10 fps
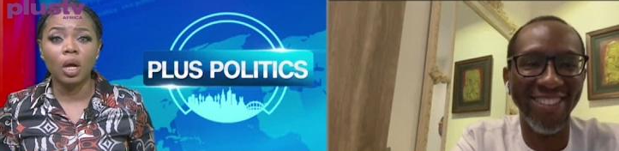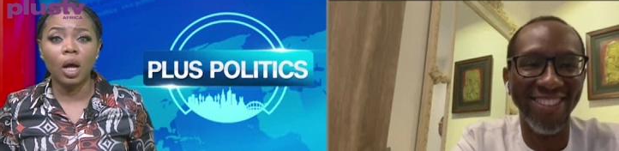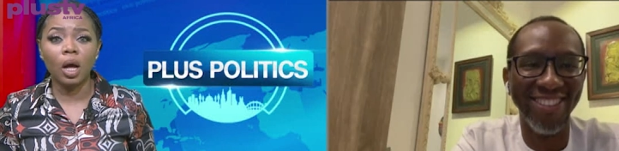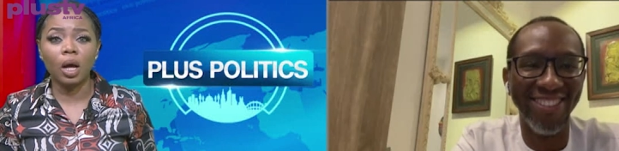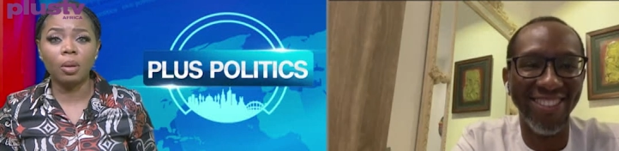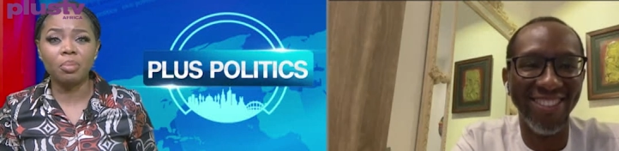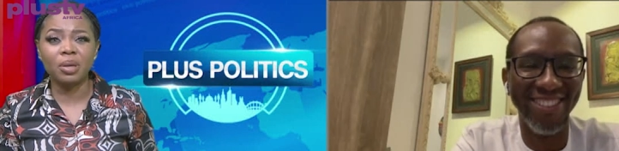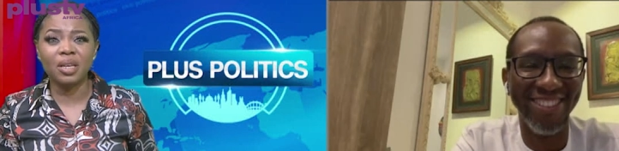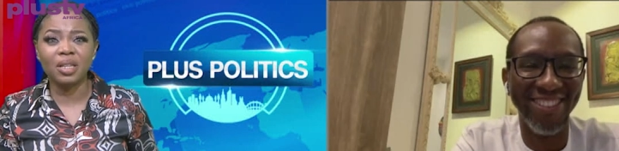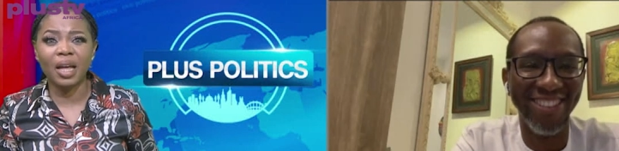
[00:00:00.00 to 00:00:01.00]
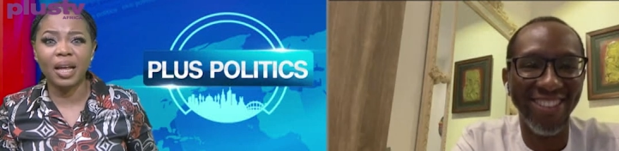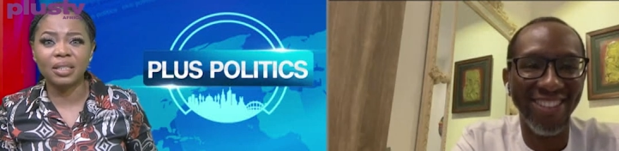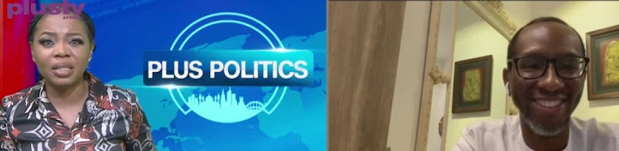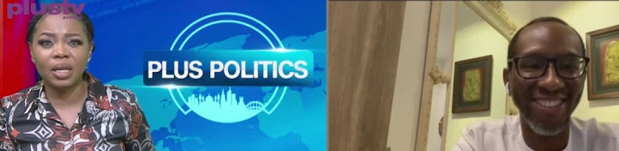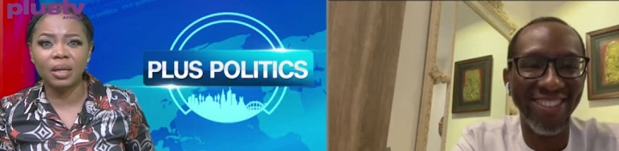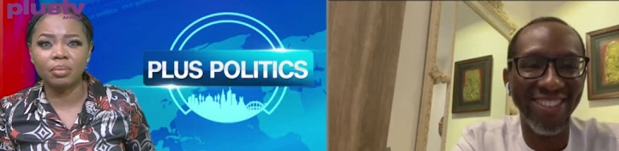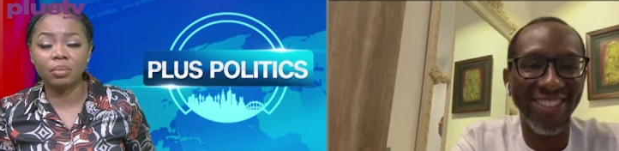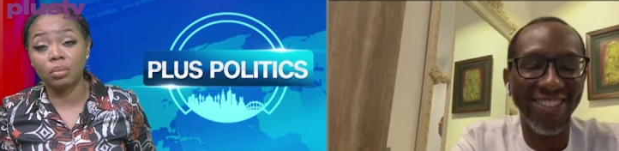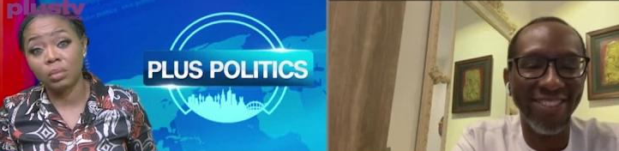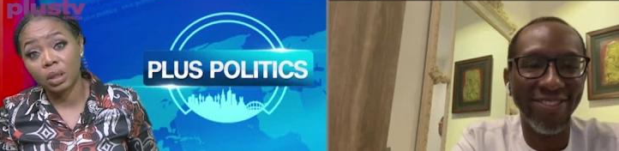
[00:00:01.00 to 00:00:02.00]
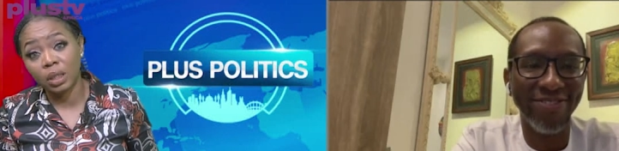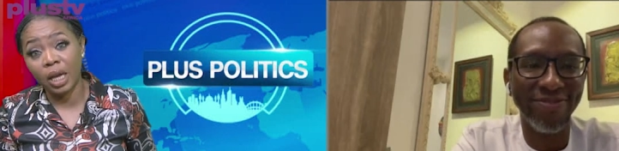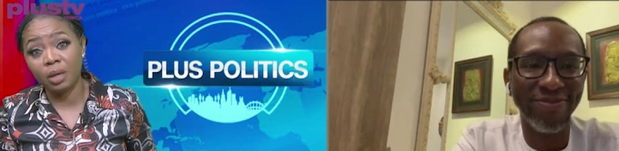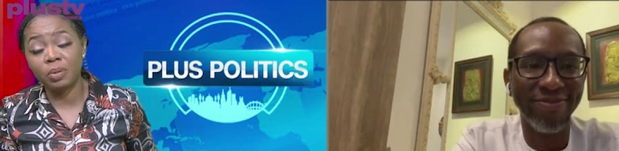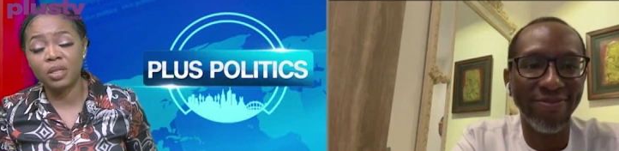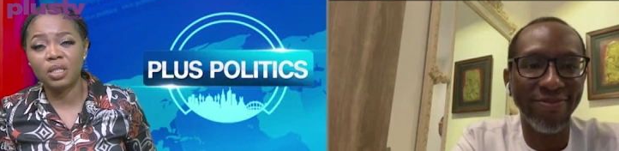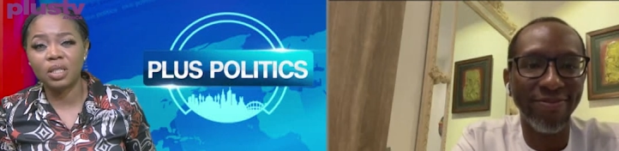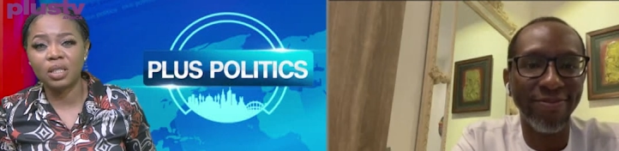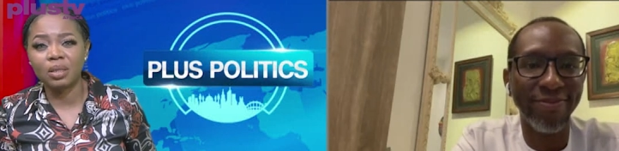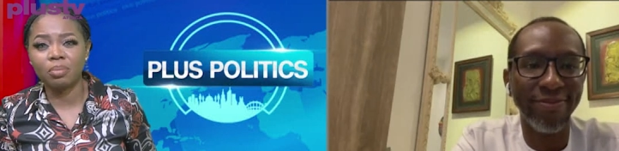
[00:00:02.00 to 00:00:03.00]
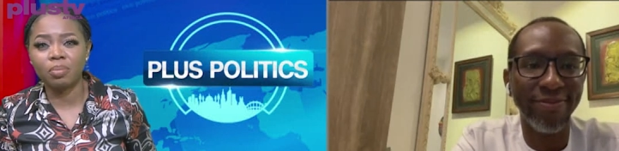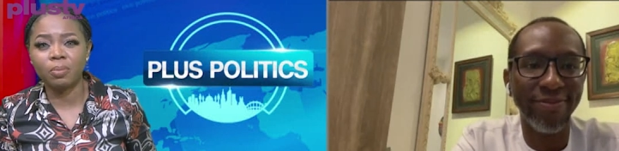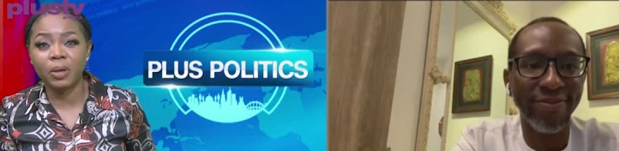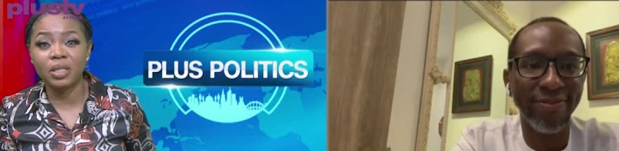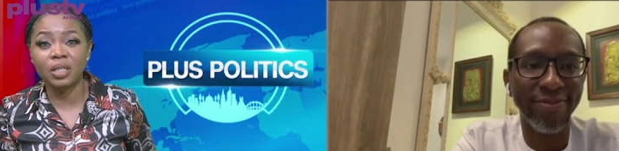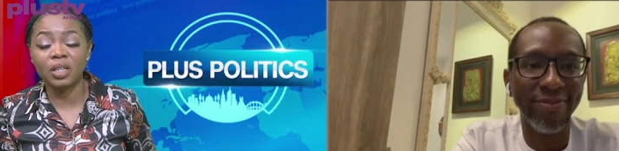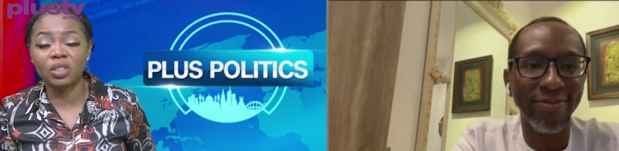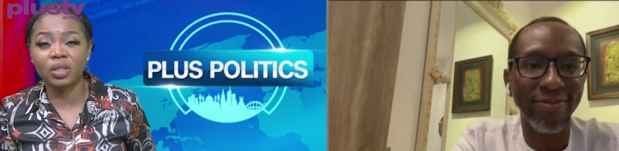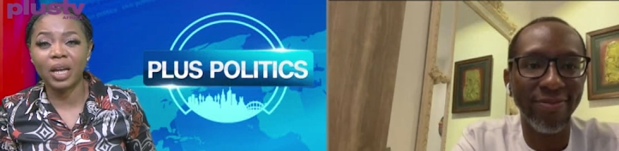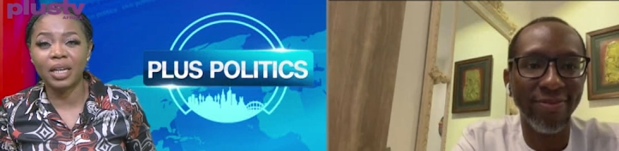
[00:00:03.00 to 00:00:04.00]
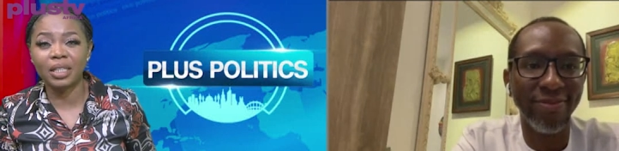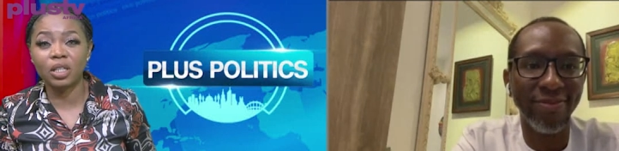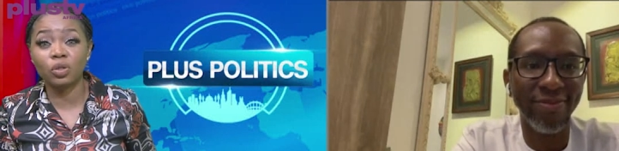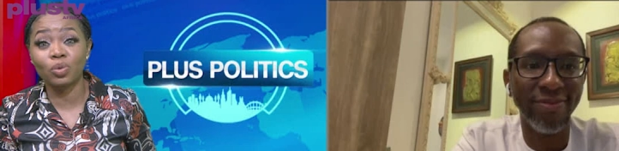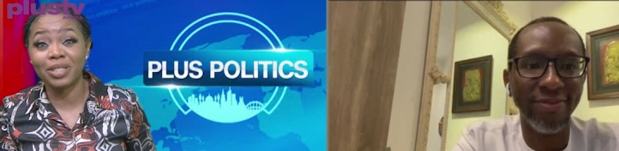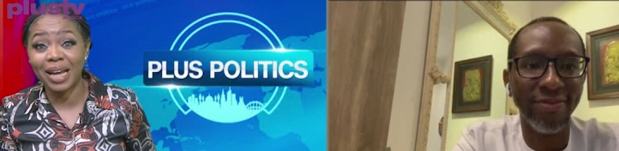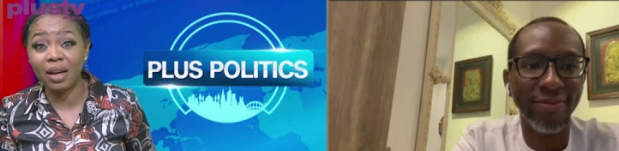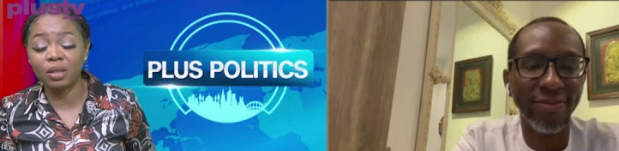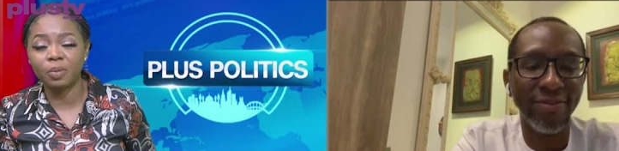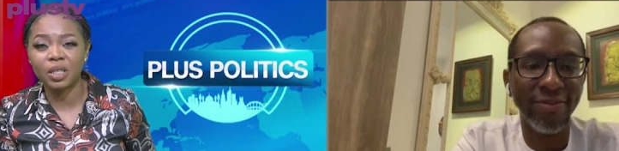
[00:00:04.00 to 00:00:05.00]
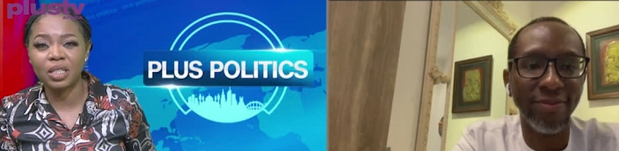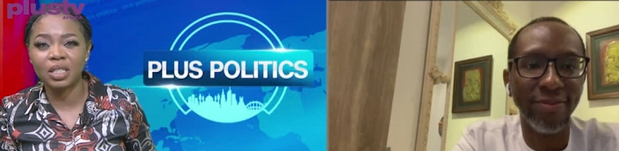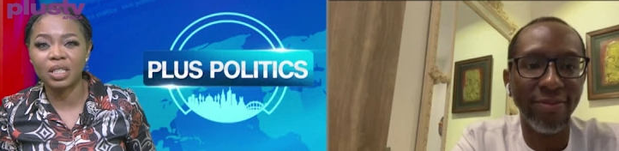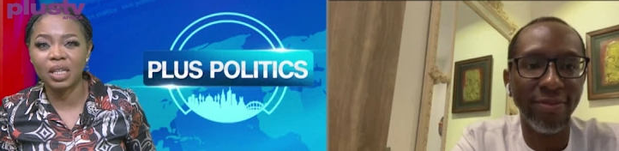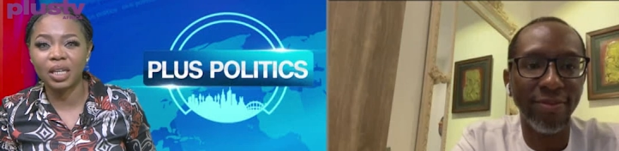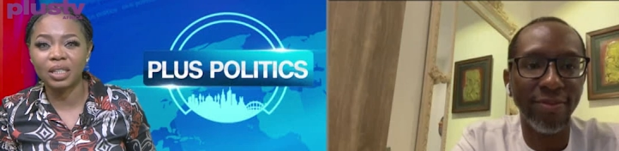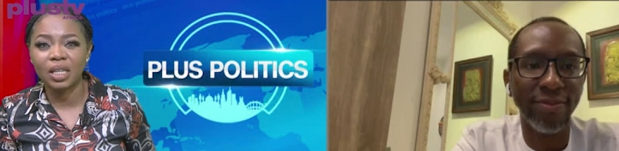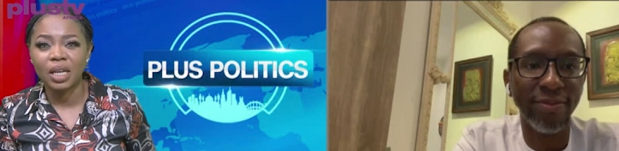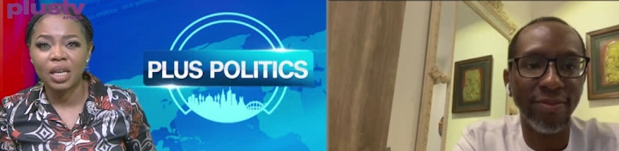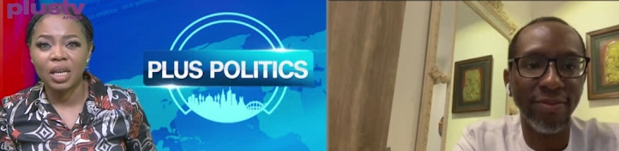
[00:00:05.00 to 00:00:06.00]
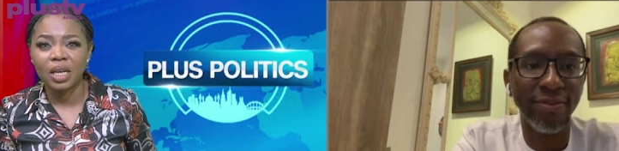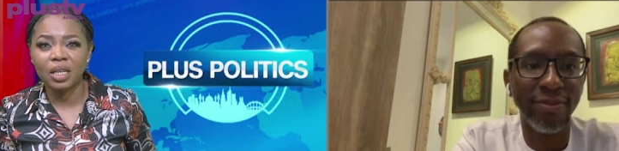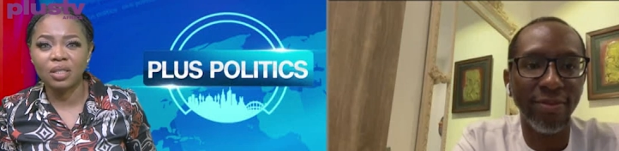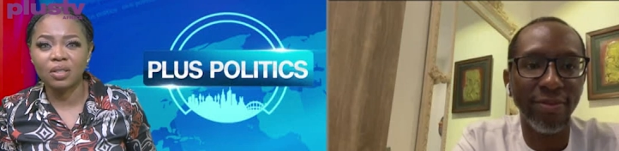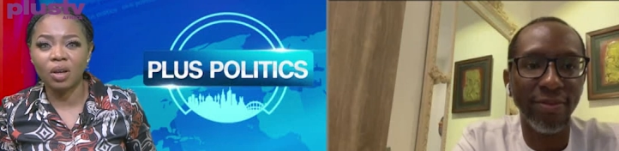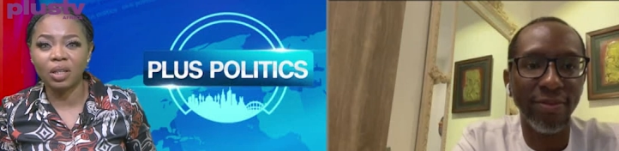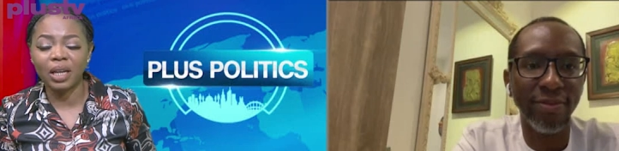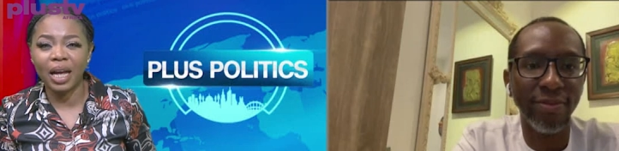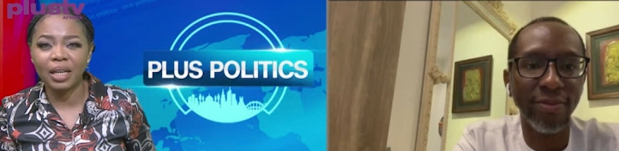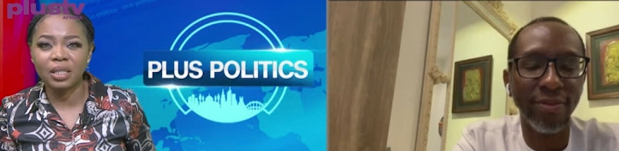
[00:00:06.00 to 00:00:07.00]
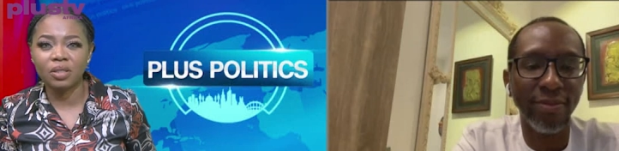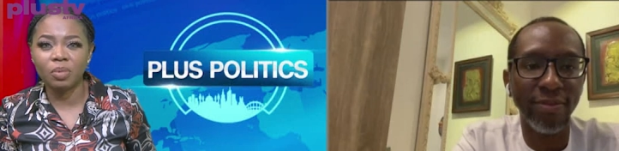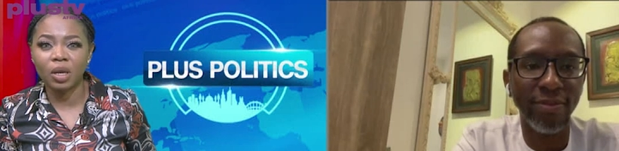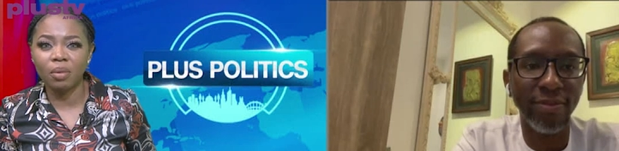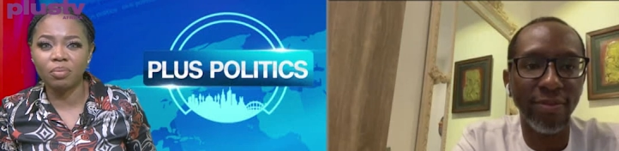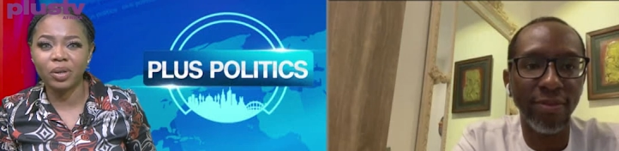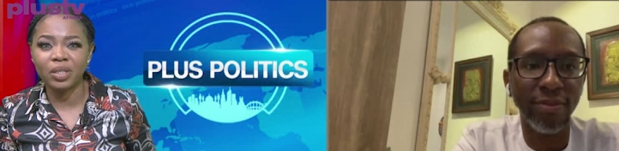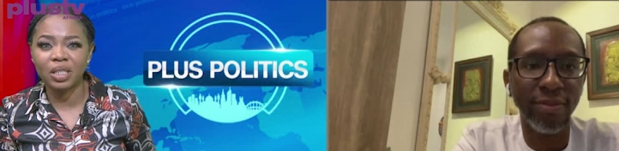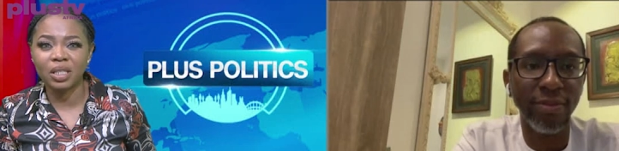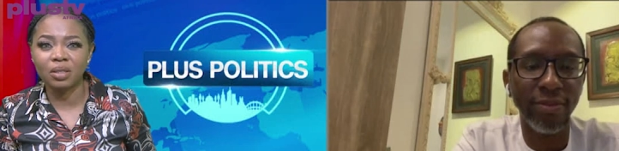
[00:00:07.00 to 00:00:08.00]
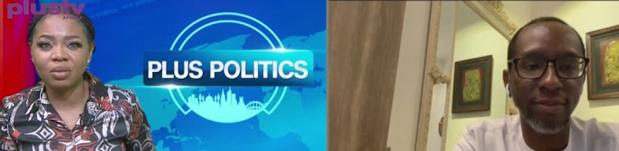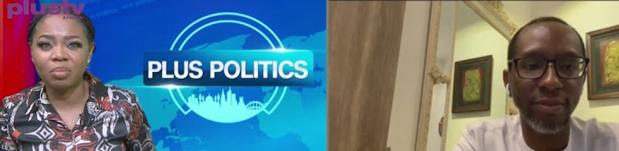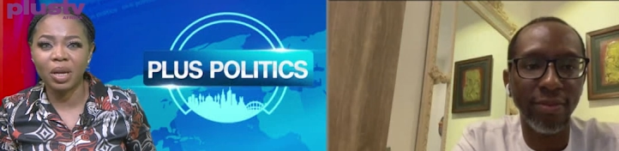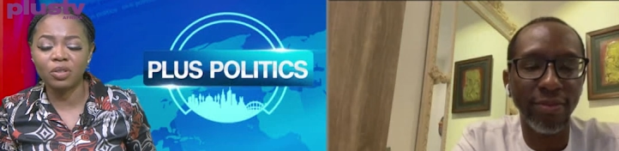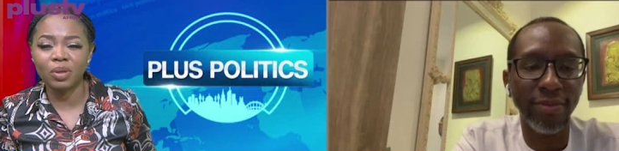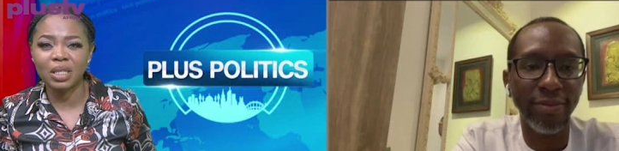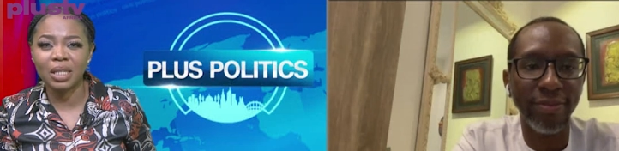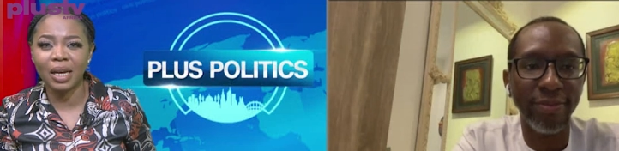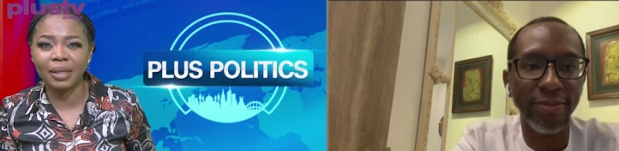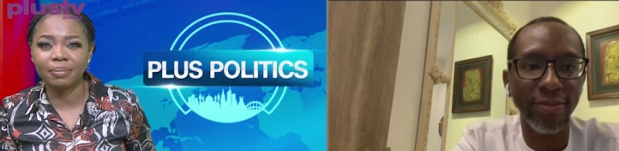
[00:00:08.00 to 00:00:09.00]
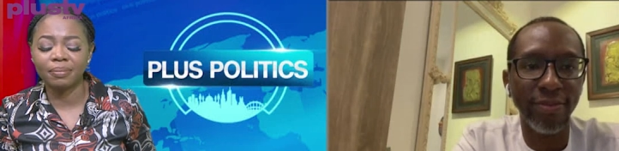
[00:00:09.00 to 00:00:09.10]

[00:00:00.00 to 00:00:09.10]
Speaker 1: uh, being that um, the APC's presidential candidate, who is now the president-elect, is on hand to become president May 29?